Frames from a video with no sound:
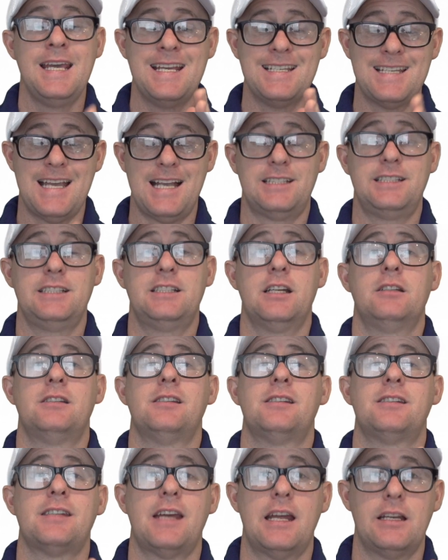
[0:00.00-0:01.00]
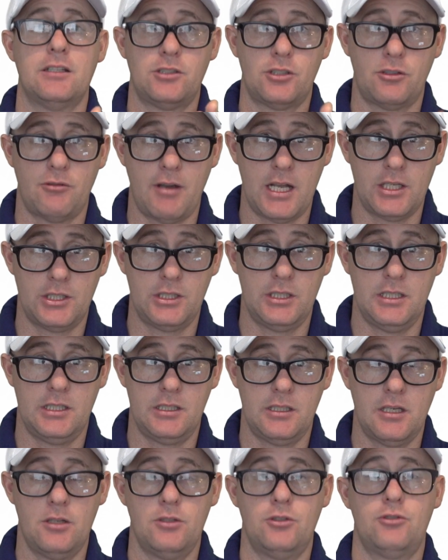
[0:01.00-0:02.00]
It's actually done to standard scratch in
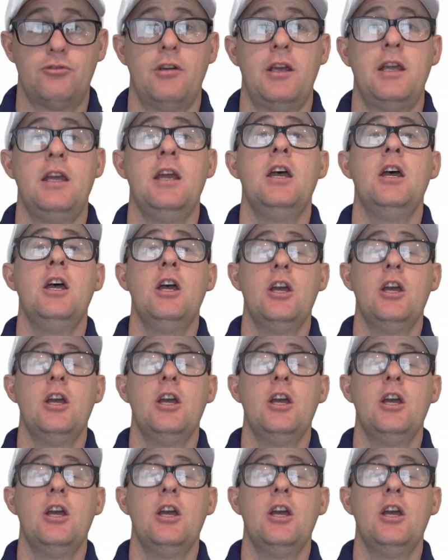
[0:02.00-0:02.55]
this country.